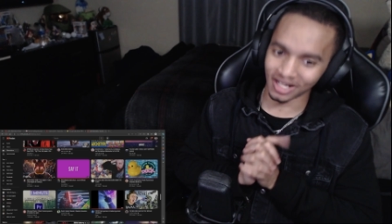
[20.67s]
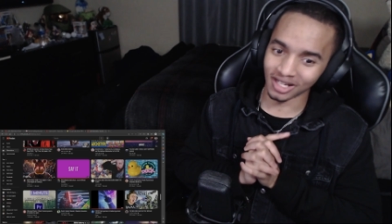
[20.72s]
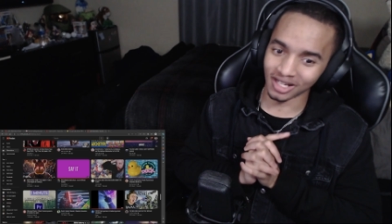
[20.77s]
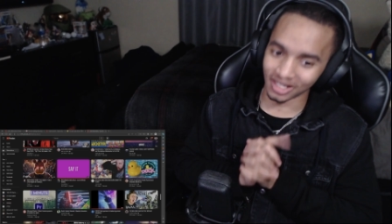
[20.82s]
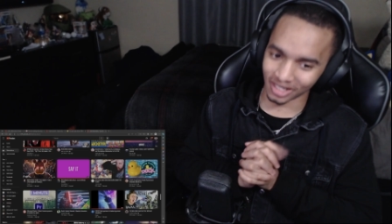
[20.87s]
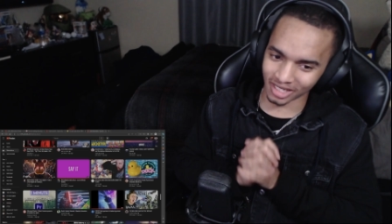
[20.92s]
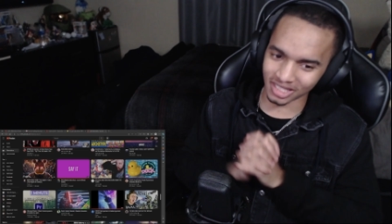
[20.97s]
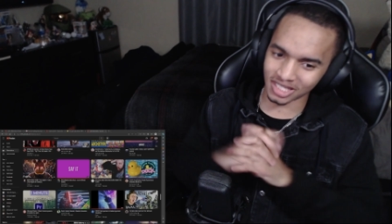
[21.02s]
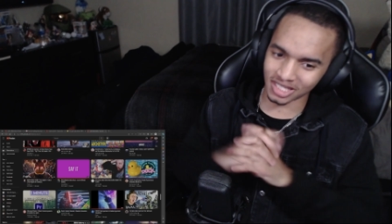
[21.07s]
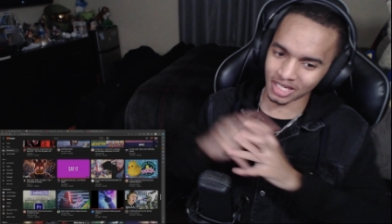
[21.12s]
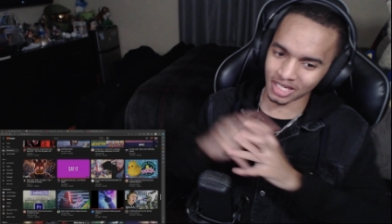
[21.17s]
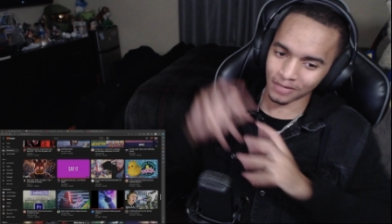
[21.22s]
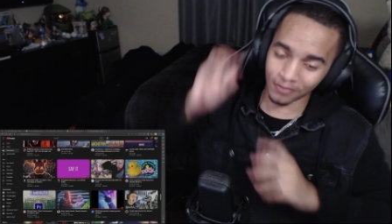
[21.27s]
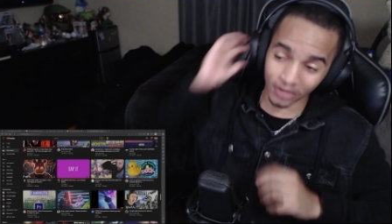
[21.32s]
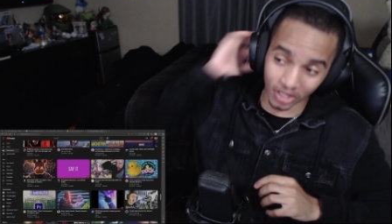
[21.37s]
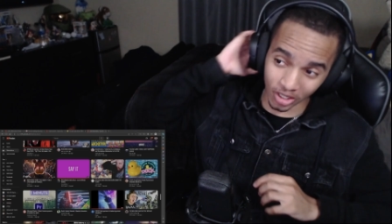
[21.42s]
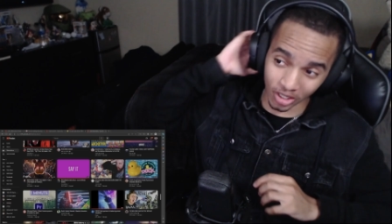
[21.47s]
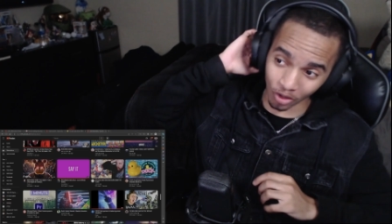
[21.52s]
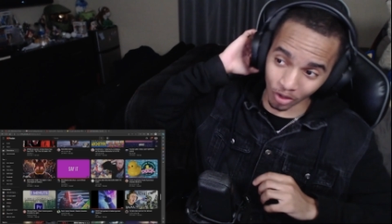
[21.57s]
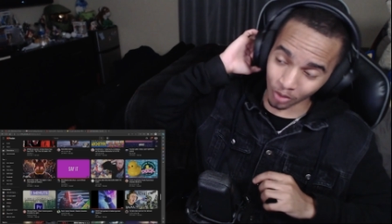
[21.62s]
Link to the
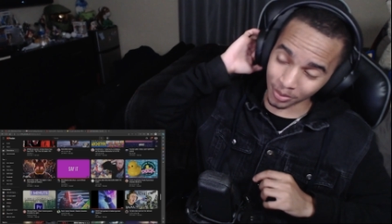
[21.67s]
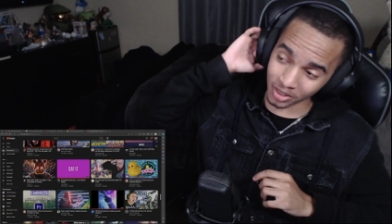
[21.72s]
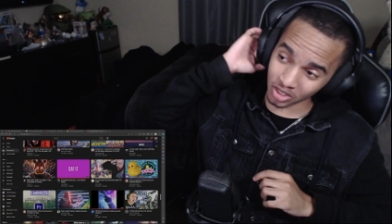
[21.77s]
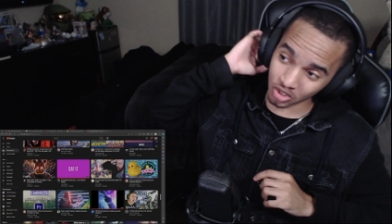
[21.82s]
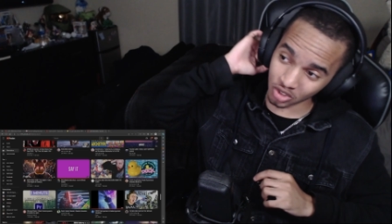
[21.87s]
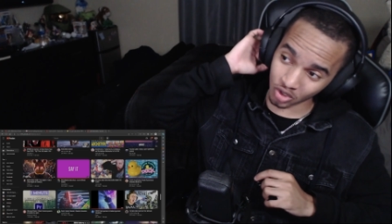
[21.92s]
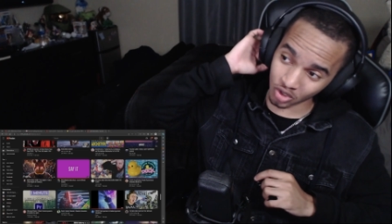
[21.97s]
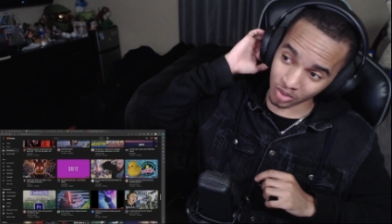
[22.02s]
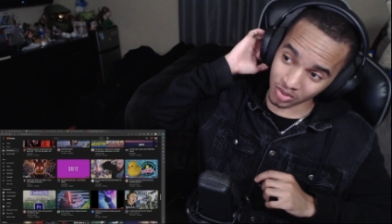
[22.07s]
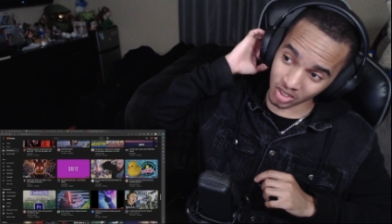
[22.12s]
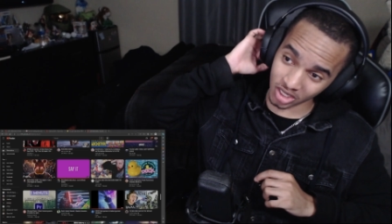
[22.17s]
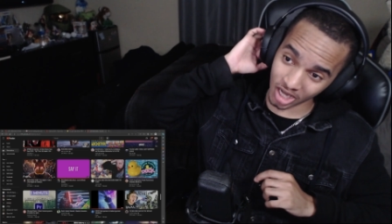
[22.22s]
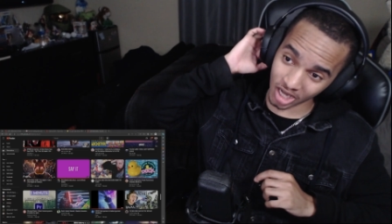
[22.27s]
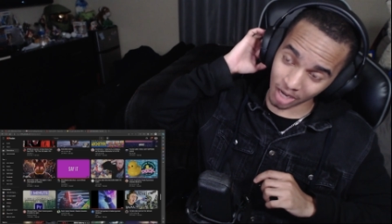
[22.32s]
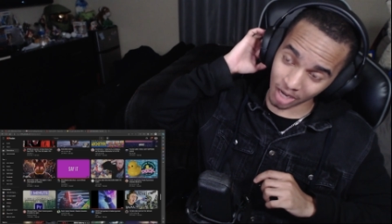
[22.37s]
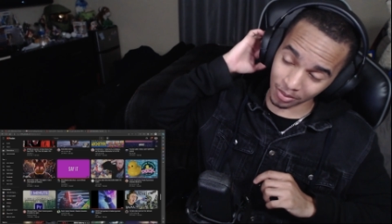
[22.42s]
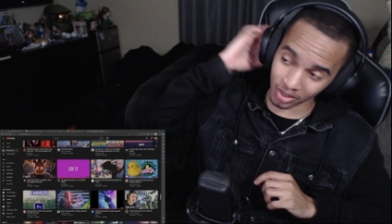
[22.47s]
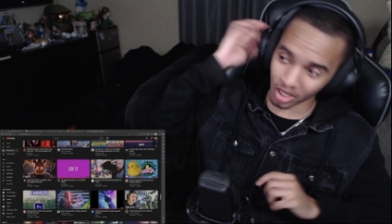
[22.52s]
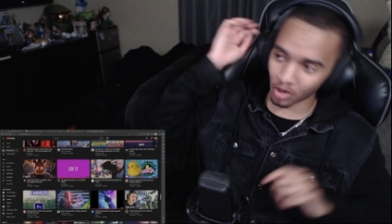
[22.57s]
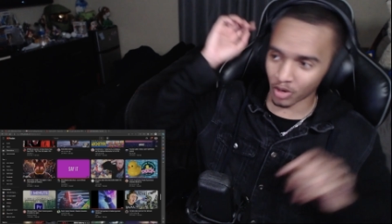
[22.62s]
video will be in the description
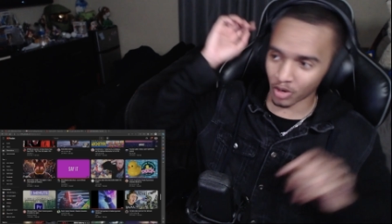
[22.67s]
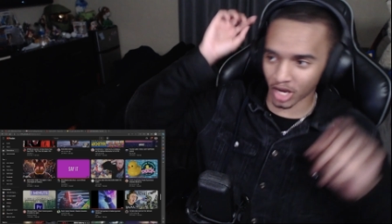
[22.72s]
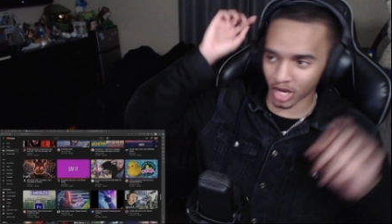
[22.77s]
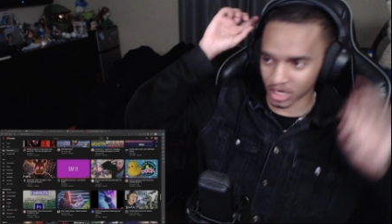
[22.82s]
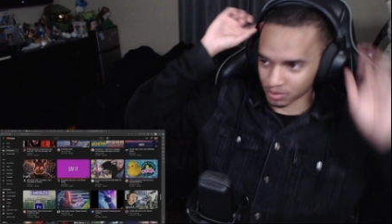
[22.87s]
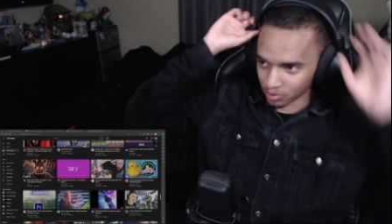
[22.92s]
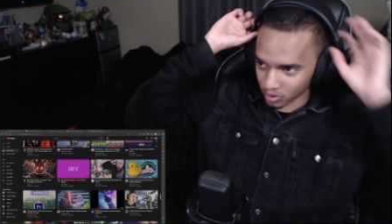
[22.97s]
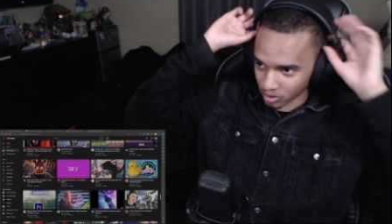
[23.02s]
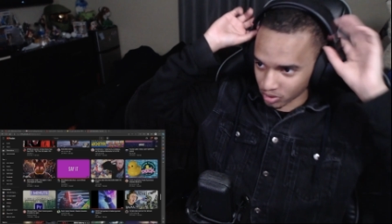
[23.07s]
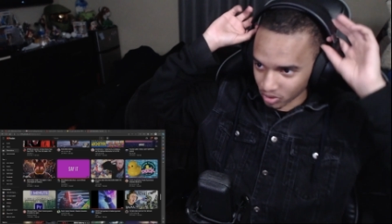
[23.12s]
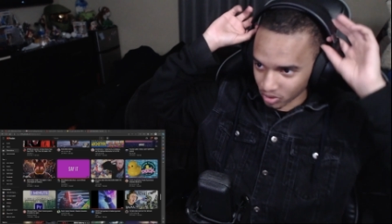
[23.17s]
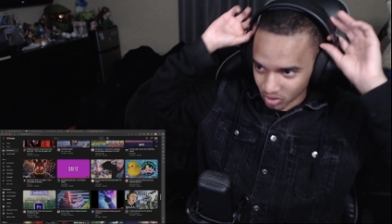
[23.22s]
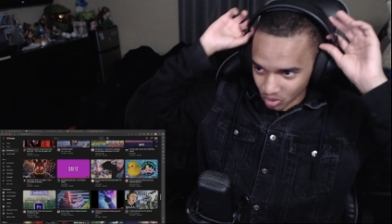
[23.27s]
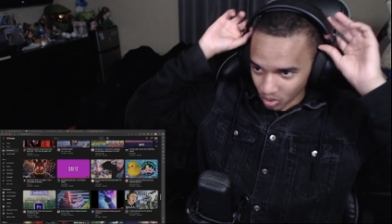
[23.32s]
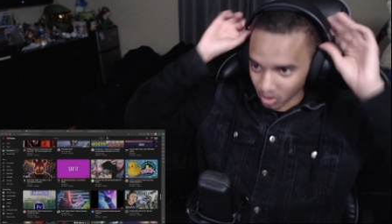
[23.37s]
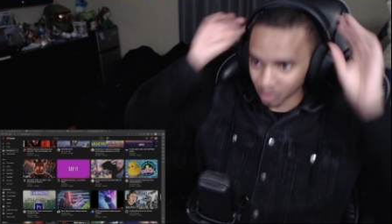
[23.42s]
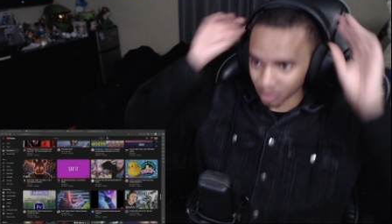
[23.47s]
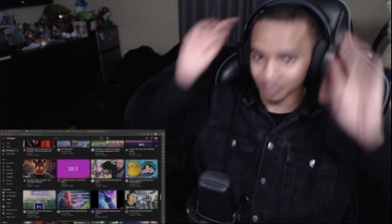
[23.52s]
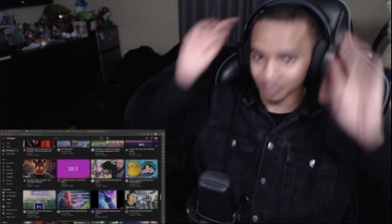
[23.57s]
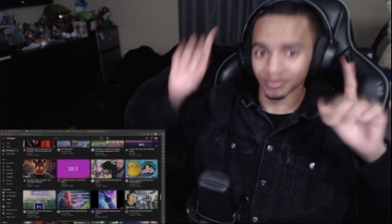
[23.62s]
down below as per
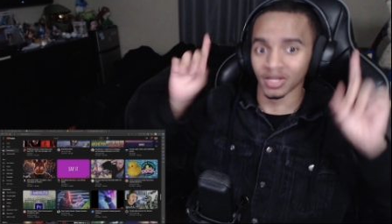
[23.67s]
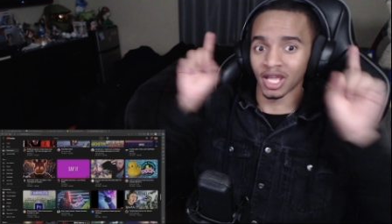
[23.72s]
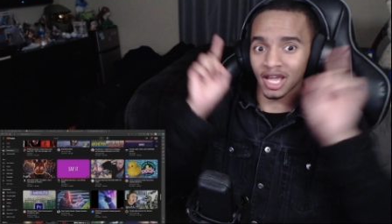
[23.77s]
usual.